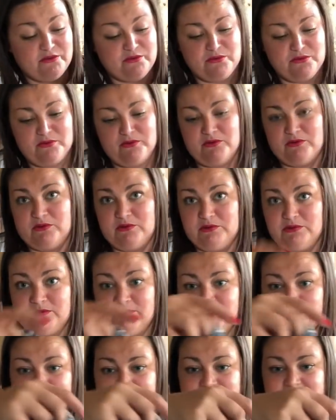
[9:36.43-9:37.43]
Ooh,
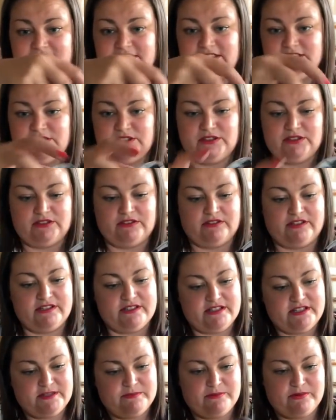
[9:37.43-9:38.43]
this is
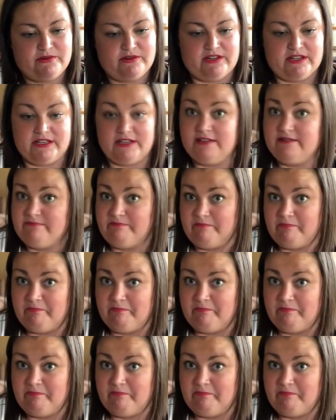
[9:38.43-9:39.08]
this is pretty.